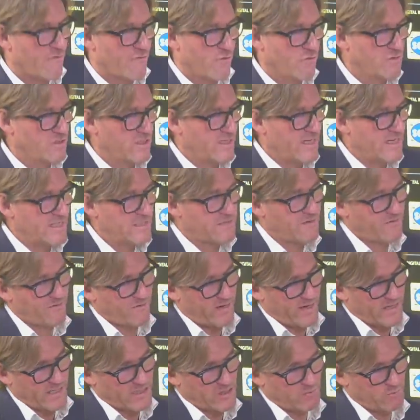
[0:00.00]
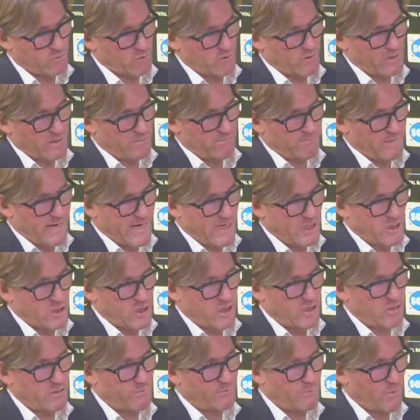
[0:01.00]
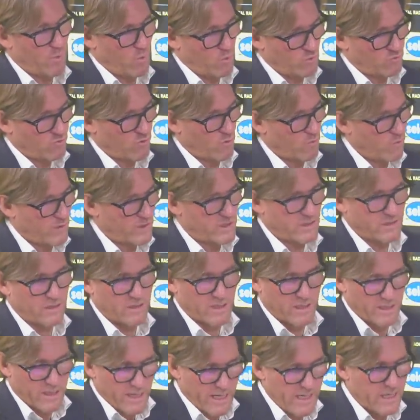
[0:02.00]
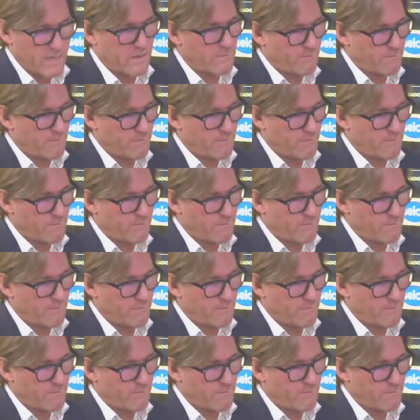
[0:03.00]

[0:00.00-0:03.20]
through to the interface between the manager and the boardroom, which is a key